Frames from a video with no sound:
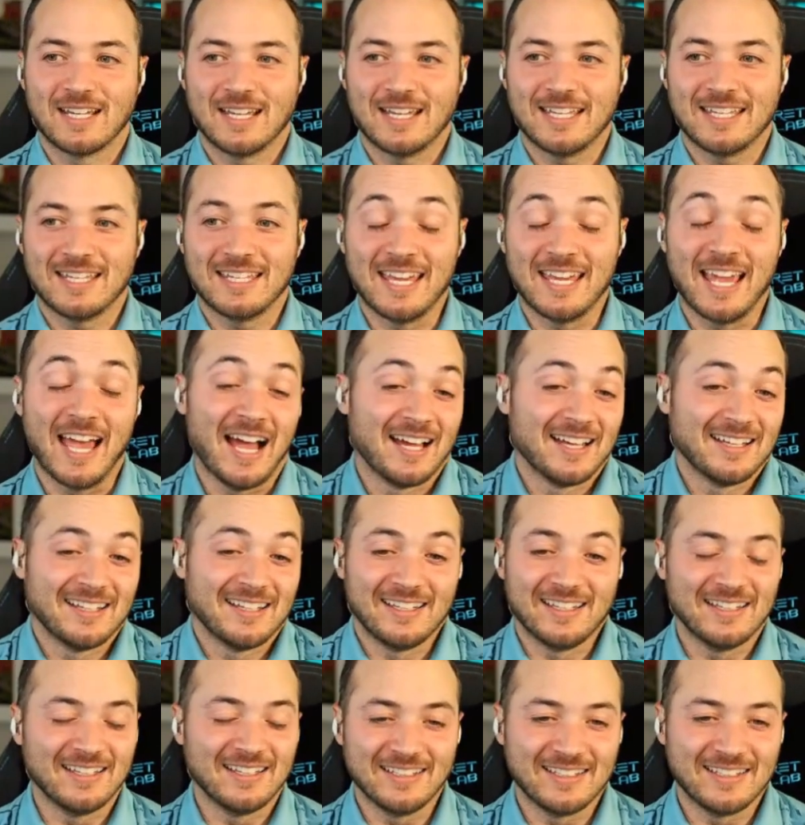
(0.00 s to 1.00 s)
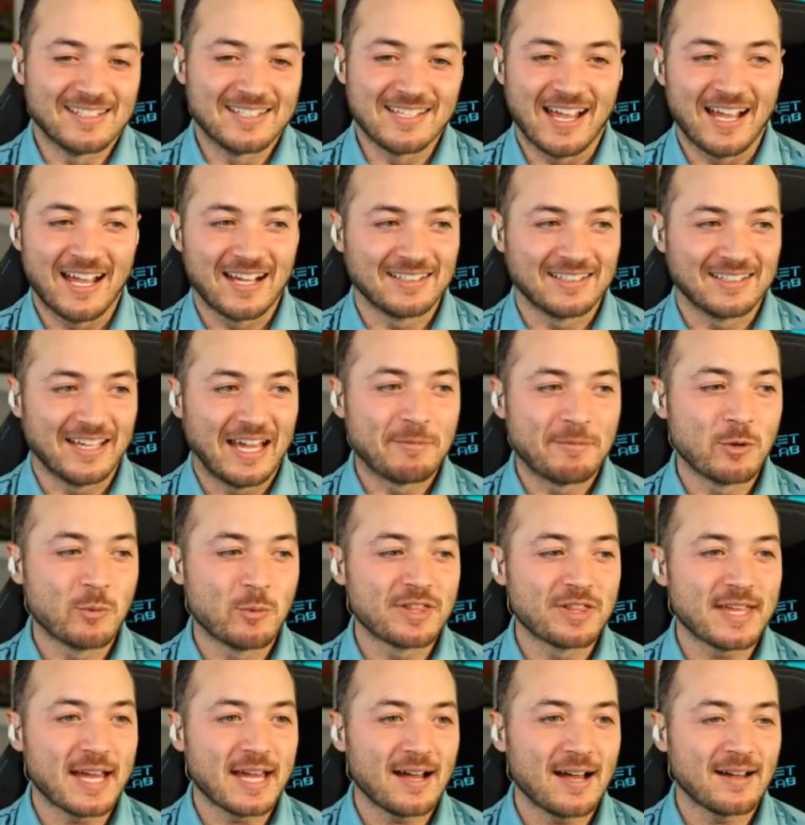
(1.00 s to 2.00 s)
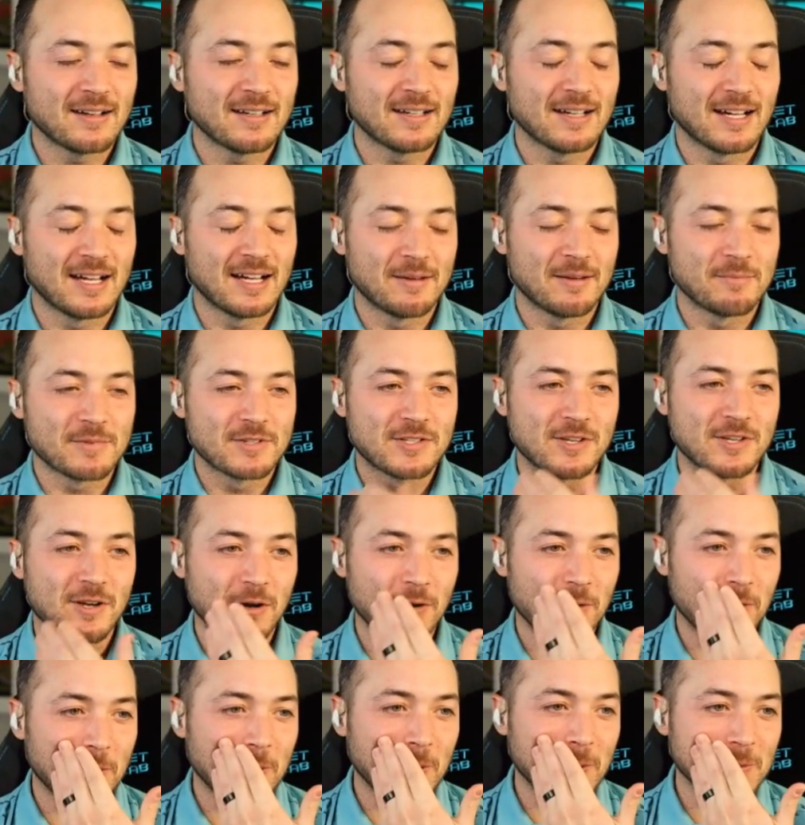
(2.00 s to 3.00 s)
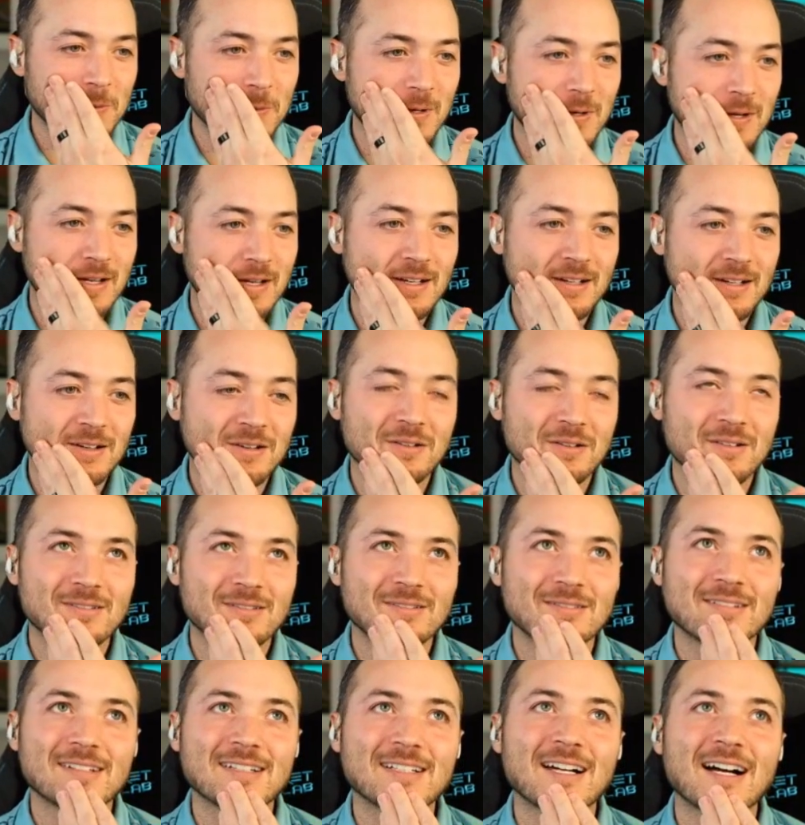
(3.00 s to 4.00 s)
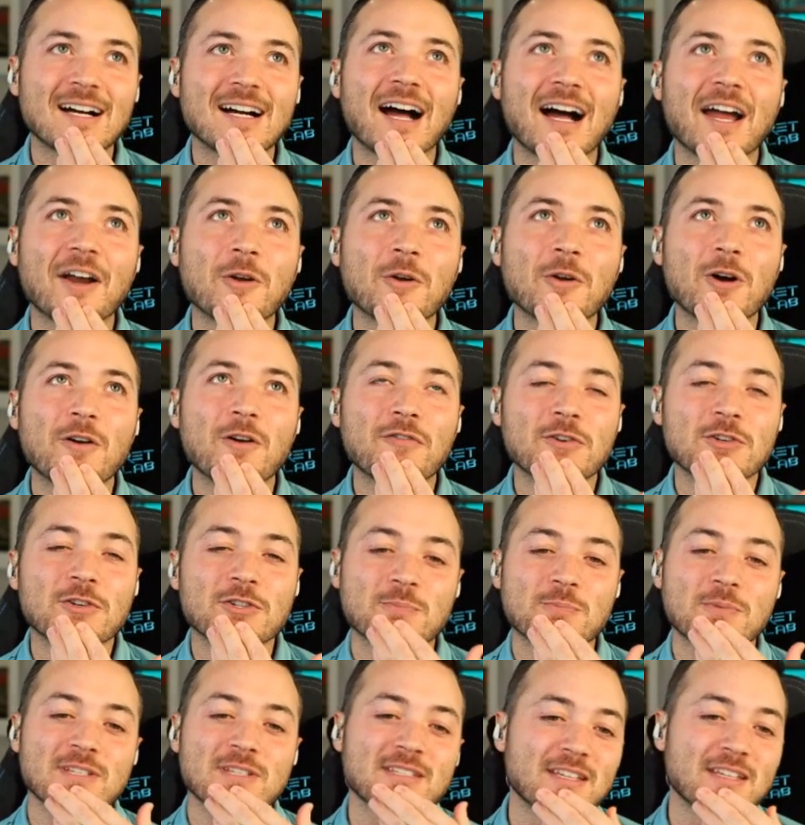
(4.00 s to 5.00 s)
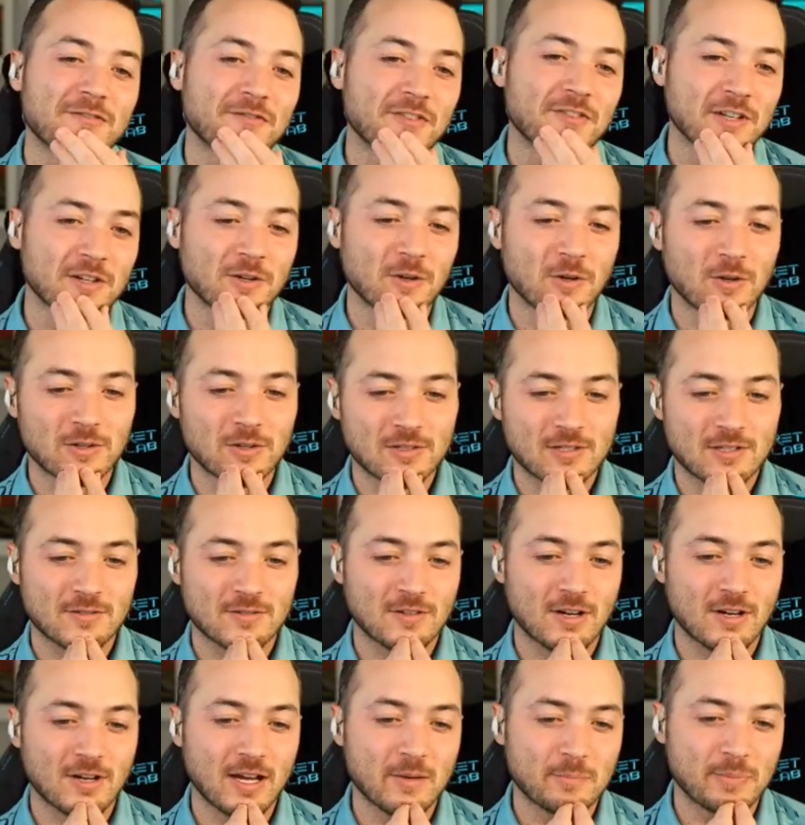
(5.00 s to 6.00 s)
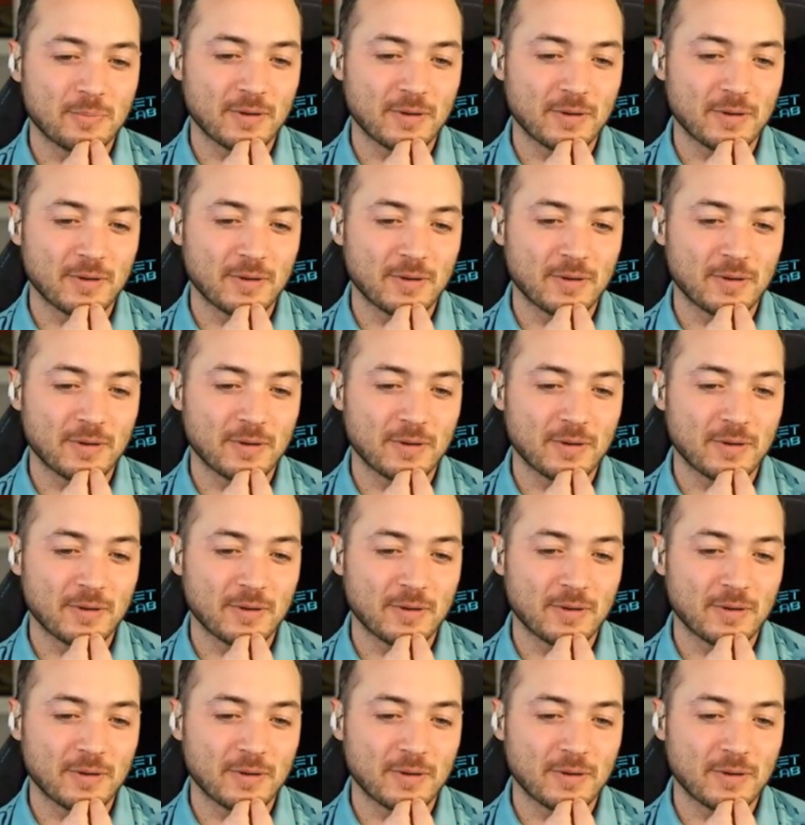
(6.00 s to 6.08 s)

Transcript: Yeah, it, exactly. I mean, without um, so uh, I don't know if there's specific goals, right?